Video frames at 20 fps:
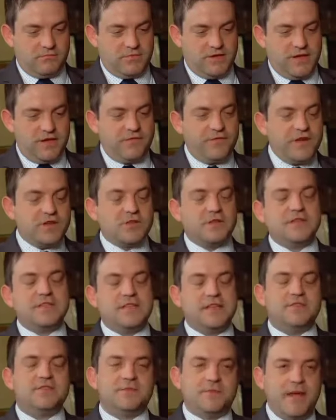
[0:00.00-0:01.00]

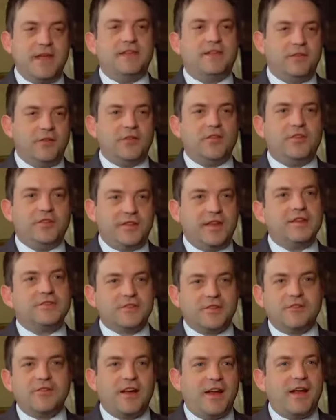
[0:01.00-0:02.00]
efficiency of space
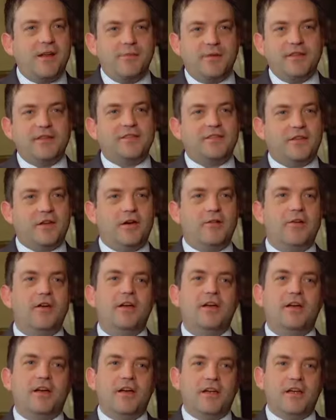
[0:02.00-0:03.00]
utilization, right? I mean, so
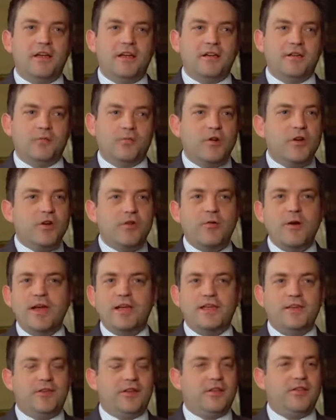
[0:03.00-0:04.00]
real
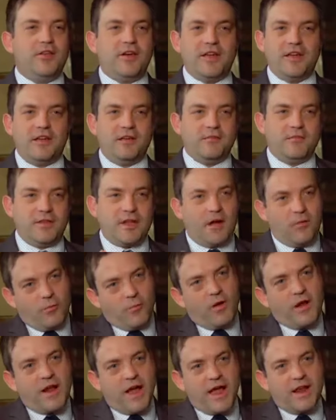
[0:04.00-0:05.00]
quick, you can look at that
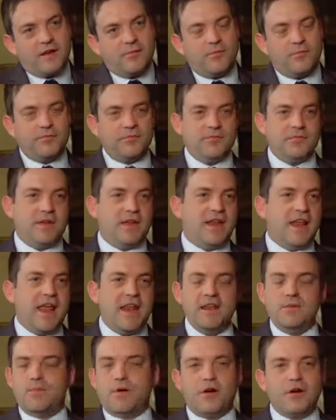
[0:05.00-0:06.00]
one item in
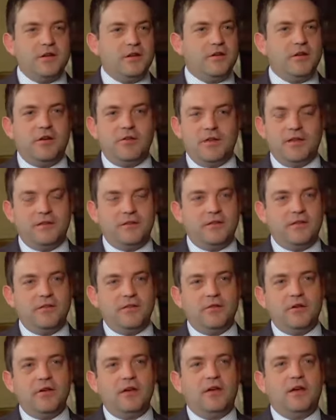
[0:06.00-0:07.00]
any par you go
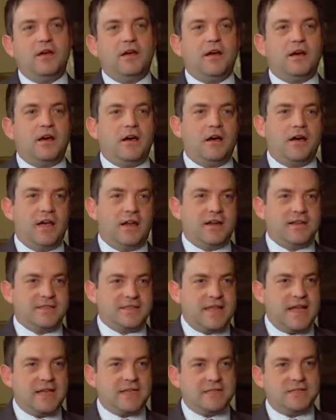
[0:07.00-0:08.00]
into and
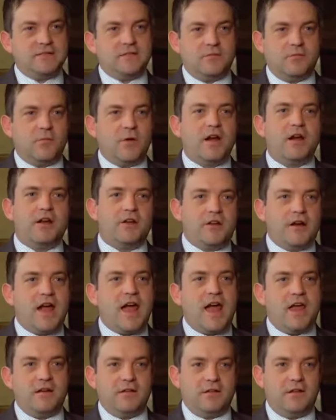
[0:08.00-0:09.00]
assess where you're
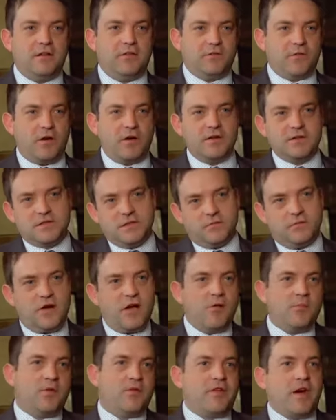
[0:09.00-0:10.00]
at as far as the
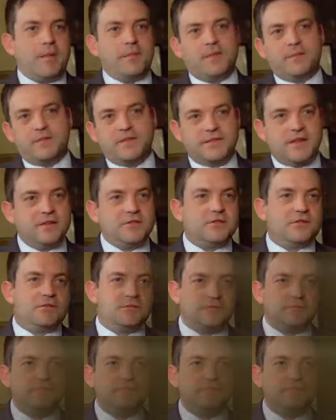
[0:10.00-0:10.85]
realm of optimization.